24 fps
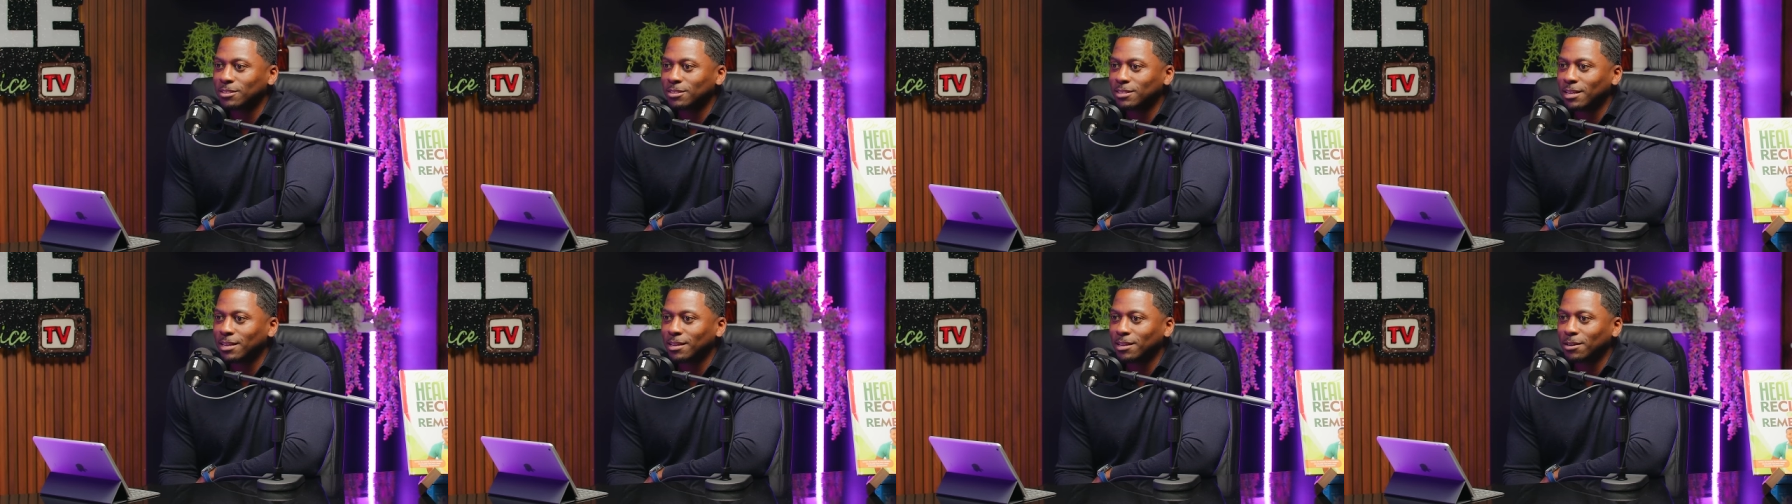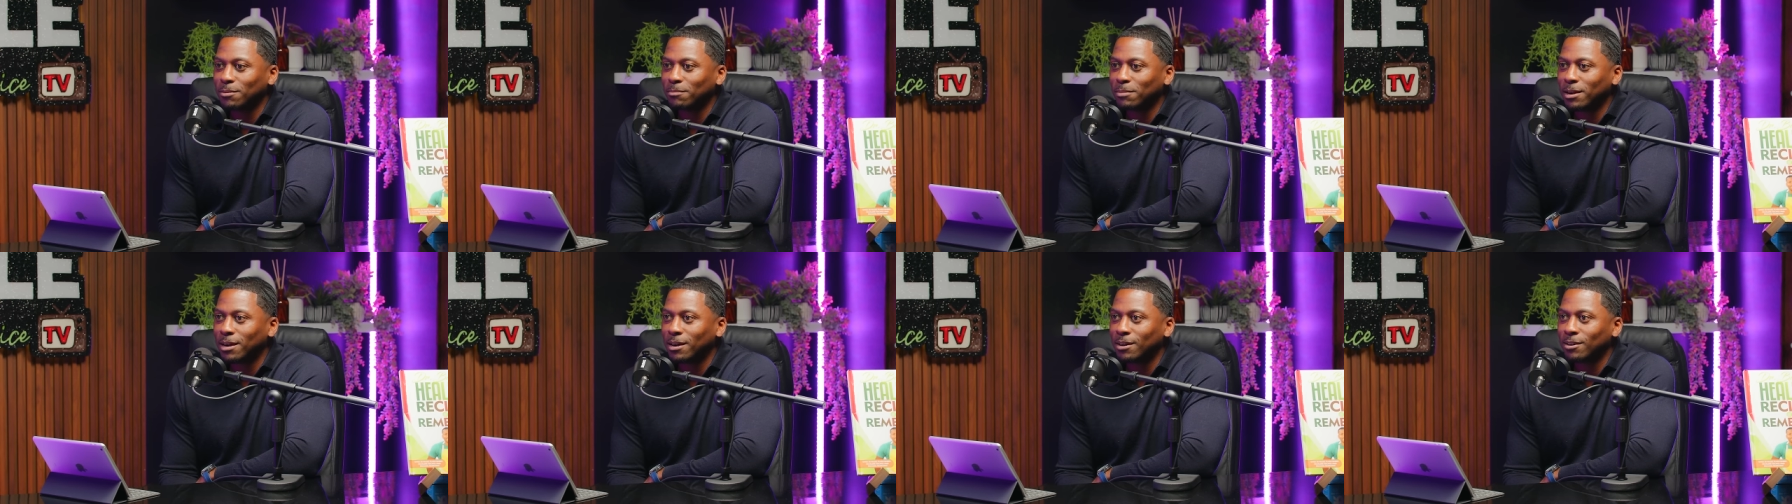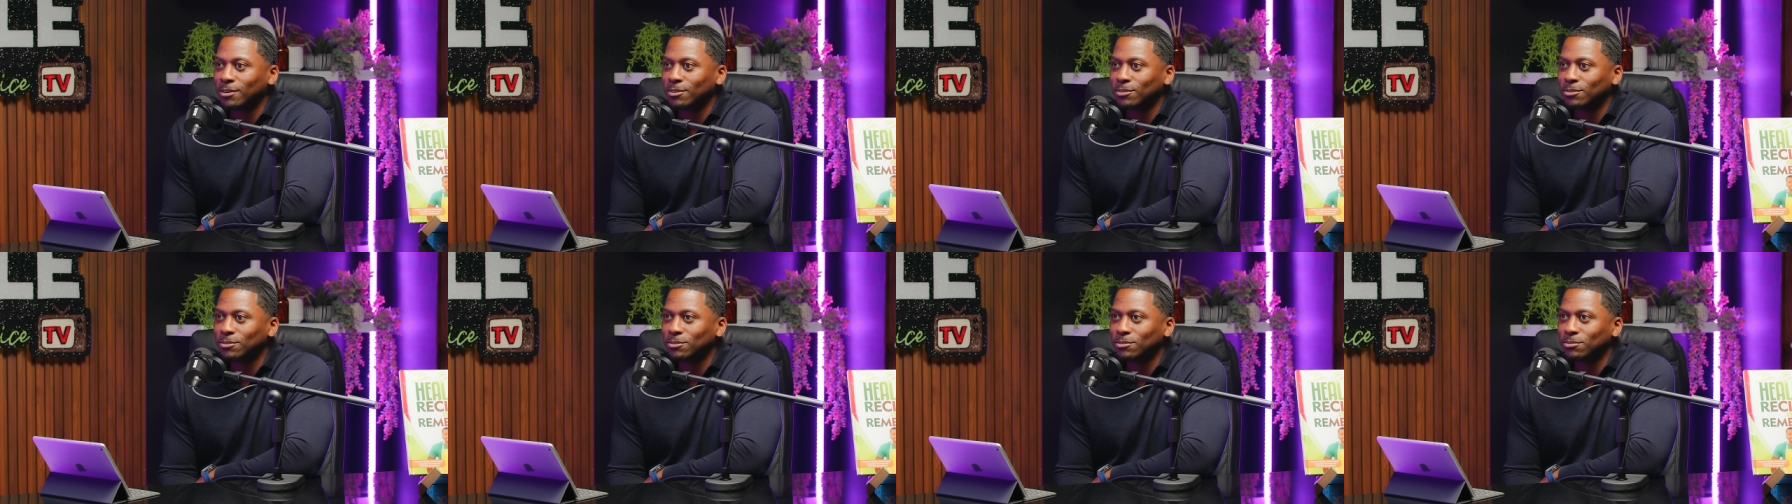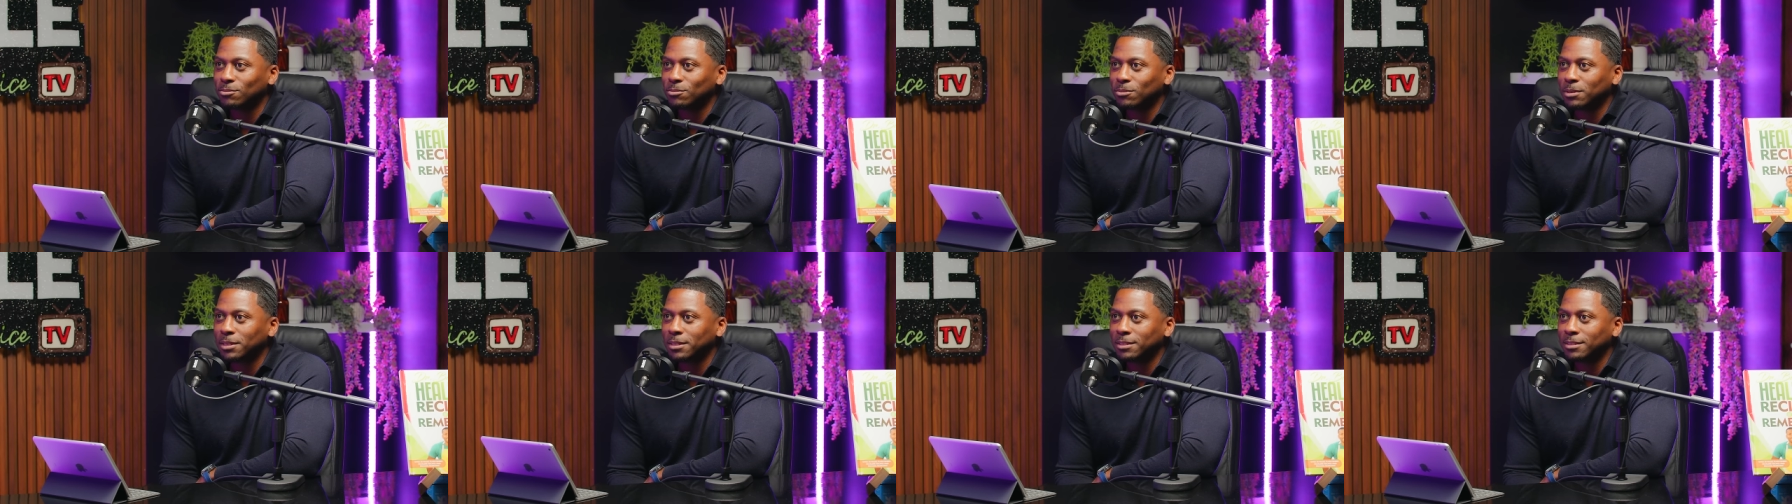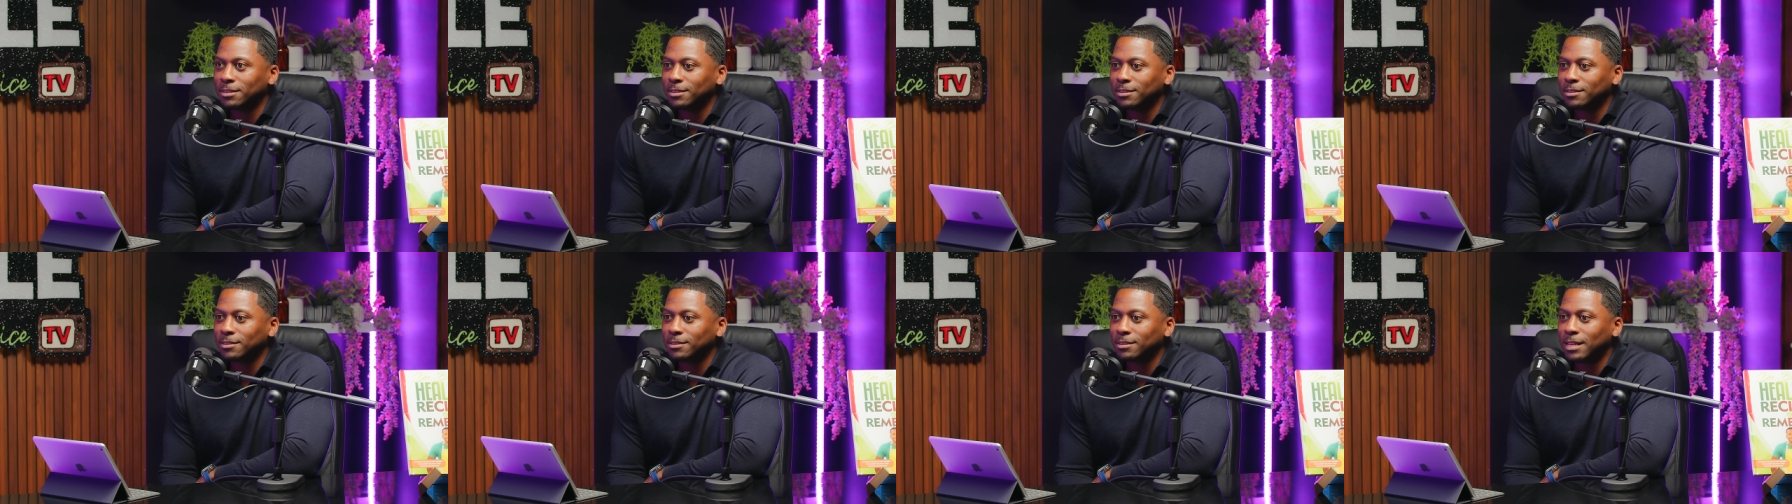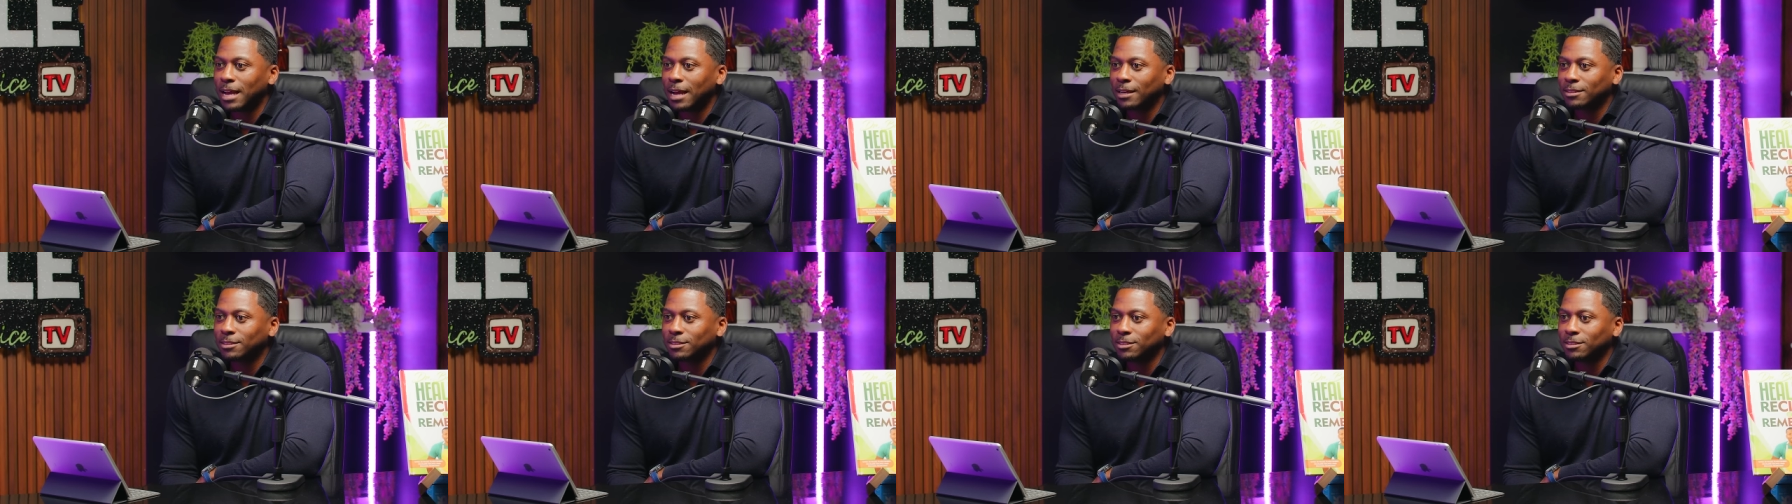think about with
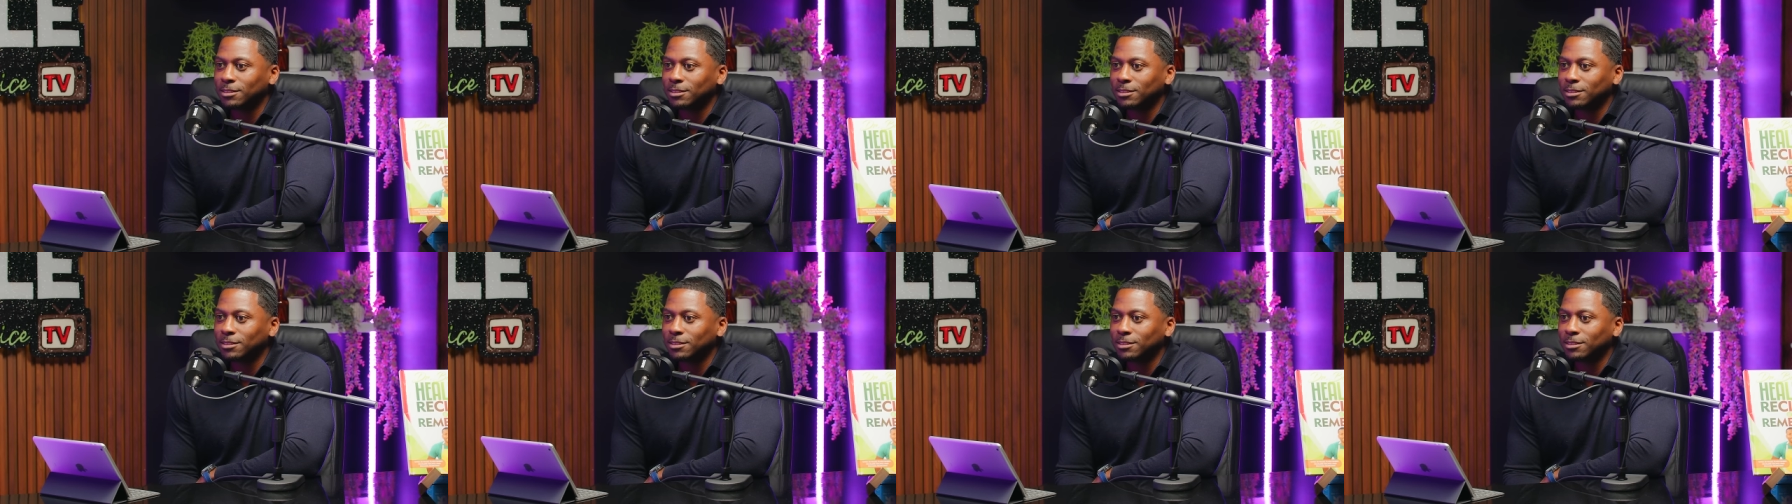Dr.